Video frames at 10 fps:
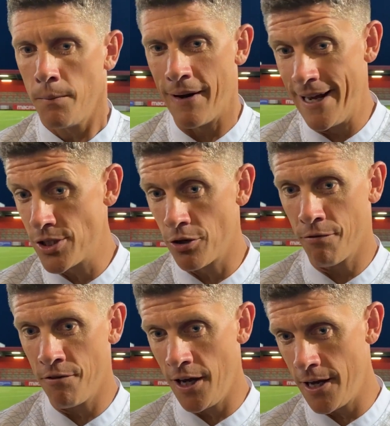Players look
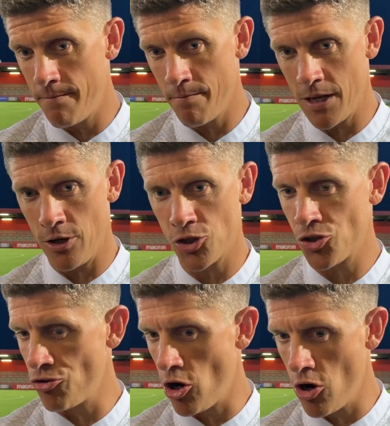fit, they look
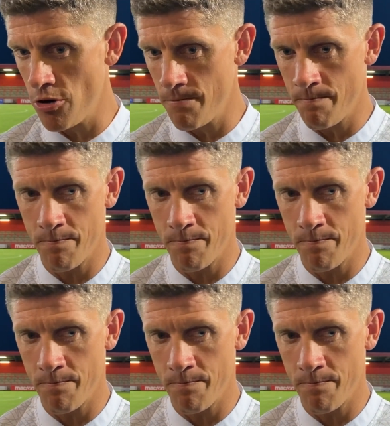strong,